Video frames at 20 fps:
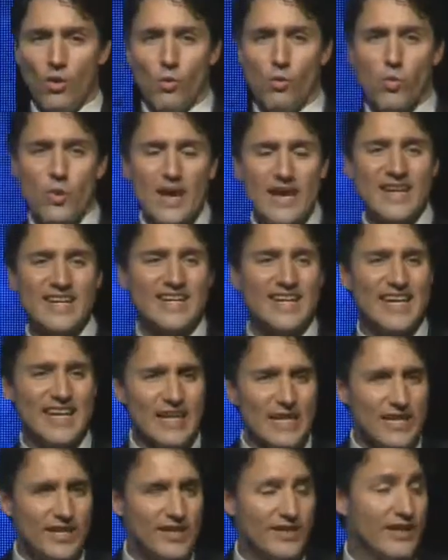We
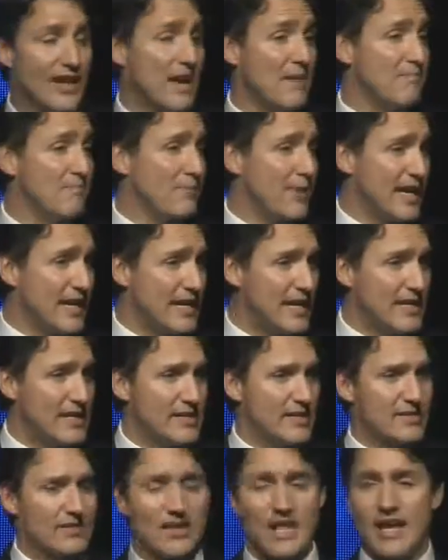need M
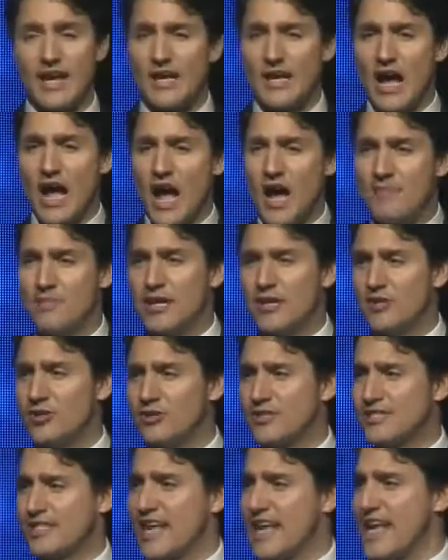Ps like Ahmed
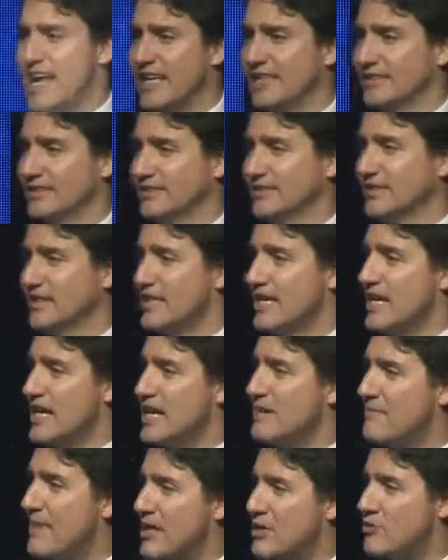Hussein,
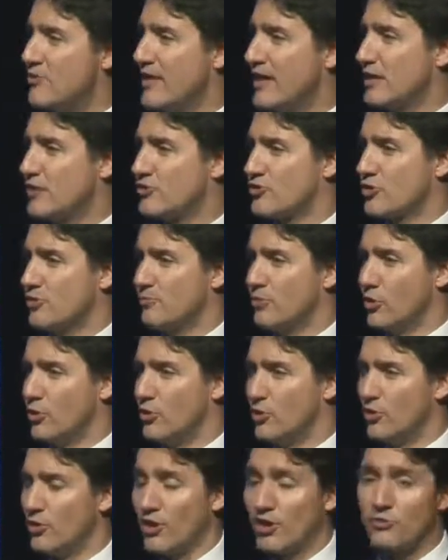Emmanuel
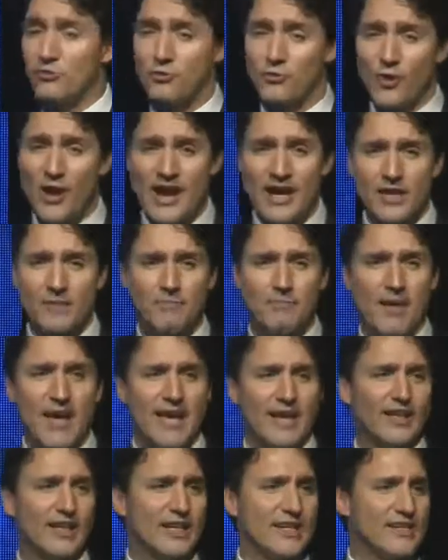Dubourg, Frank
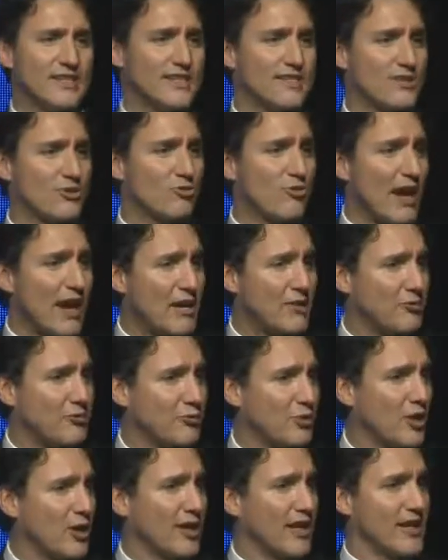Bayless, Greg
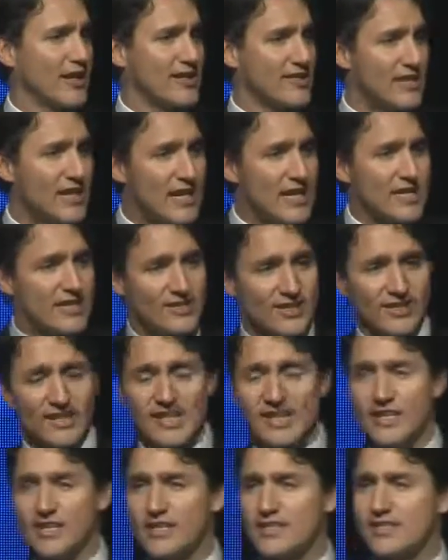Fergus,
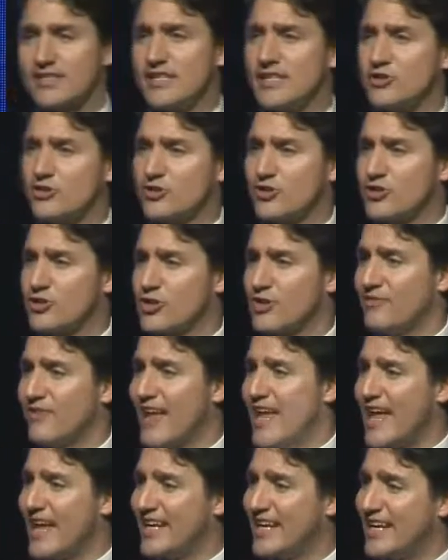Selena Caesar
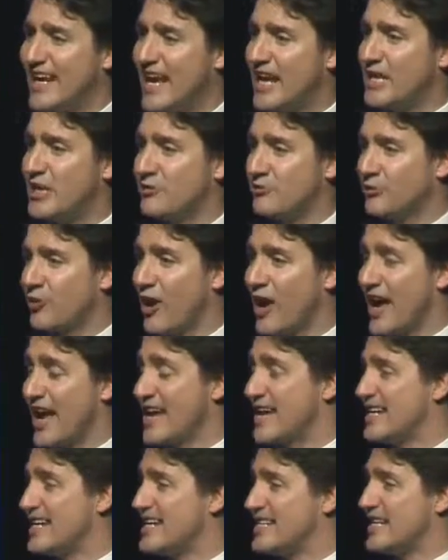Chavan and Hedy Fry,
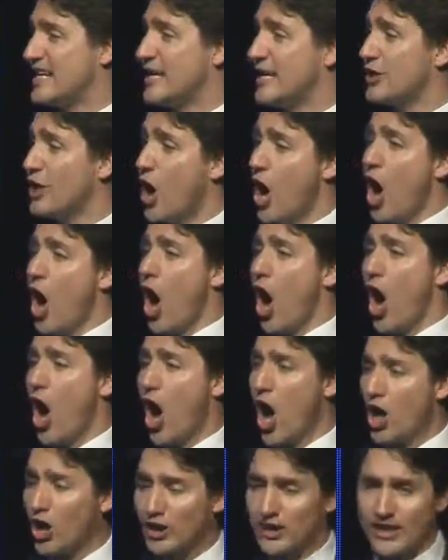and indeed
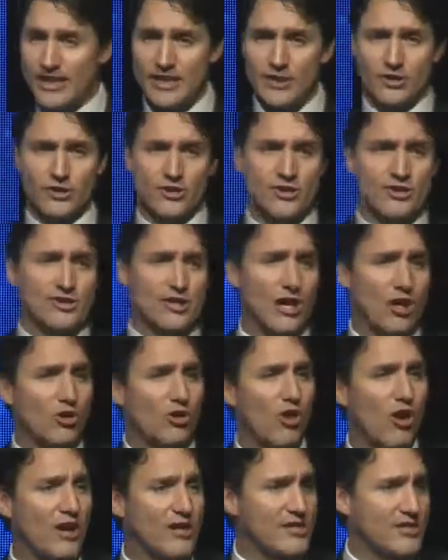all leaders
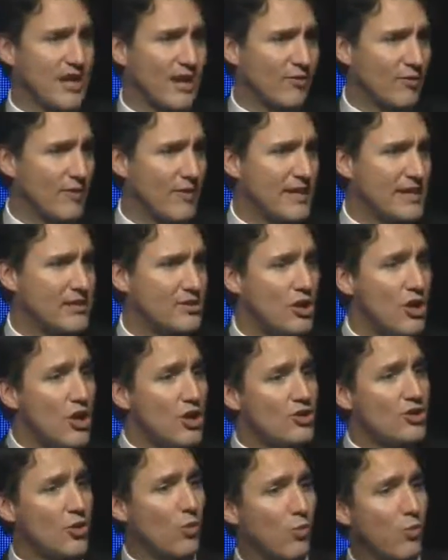across governments,
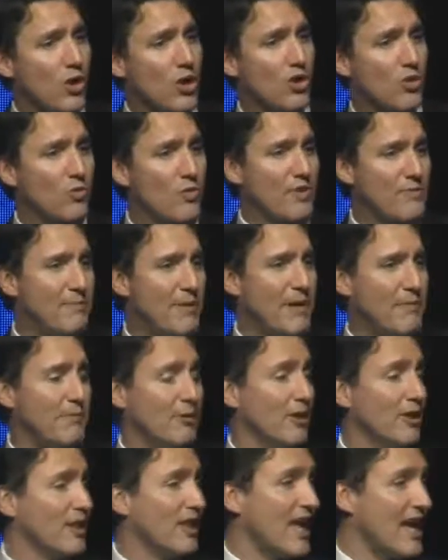to work with
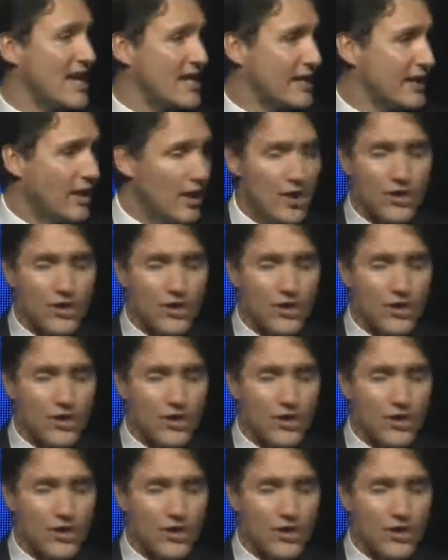people like